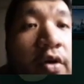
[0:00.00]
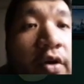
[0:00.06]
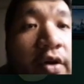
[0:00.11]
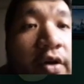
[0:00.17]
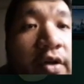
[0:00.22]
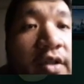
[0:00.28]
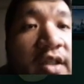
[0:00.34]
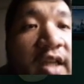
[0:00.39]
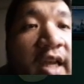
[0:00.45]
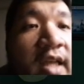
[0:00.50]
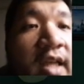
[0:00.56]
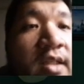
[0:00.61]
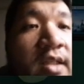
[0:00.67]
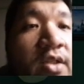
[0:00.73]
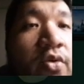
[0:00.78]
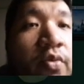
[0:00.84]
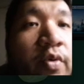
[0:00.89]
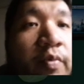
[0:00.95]
Yes, so
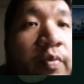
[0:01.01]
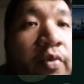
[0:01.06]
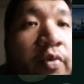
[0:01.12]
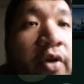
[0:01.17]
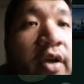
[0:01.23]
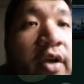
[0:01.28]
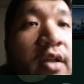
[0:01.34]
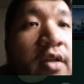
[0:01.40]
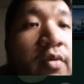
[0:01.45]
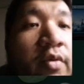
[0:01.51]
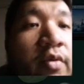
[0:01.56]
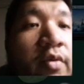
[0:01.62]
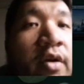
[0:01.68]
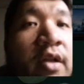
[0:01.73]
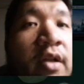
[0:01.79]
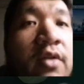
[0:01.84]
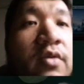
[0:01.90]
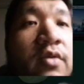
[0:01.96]
we're gonna
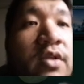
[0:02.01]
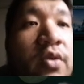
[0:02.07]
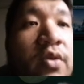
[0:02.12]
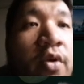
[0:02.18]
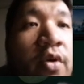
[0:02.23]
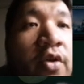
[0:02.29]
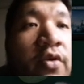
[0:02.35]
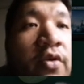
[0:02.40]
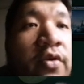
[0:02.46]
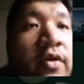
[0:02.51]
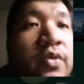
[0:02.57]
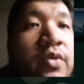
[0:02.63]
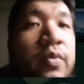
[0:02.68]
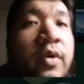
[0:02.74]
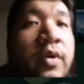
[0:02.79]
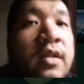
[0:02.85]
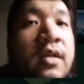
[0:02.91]
lose the Wanderer as well.